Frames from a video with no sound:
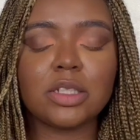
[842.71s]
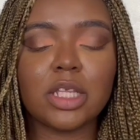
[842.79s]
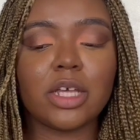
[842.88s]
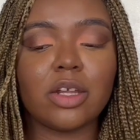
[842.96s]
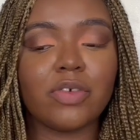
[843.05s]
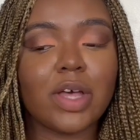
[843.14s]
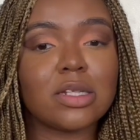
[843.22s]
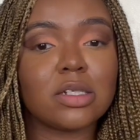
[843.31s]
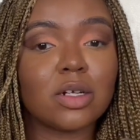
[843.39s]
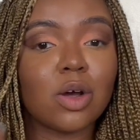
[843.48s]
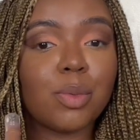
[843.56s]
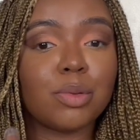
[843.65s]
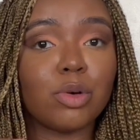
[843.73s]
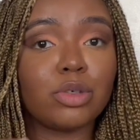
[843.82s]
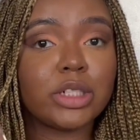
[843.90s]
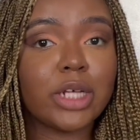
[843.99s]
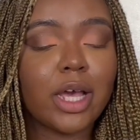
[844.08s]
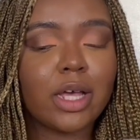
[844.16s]
thinking of getting a couple more
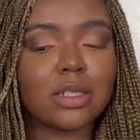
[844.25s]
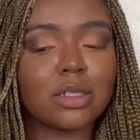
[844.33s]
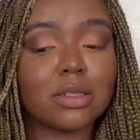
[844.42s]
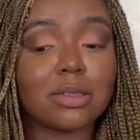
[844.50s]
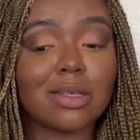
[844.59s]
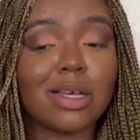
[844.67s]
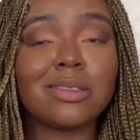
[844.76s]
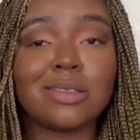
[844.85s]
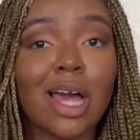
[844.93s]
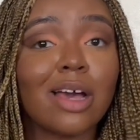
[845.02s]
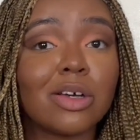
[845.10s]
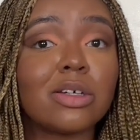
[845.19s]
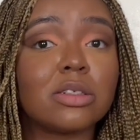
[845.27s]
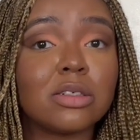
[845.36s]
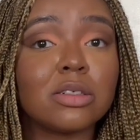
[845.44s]
shades because it's that good.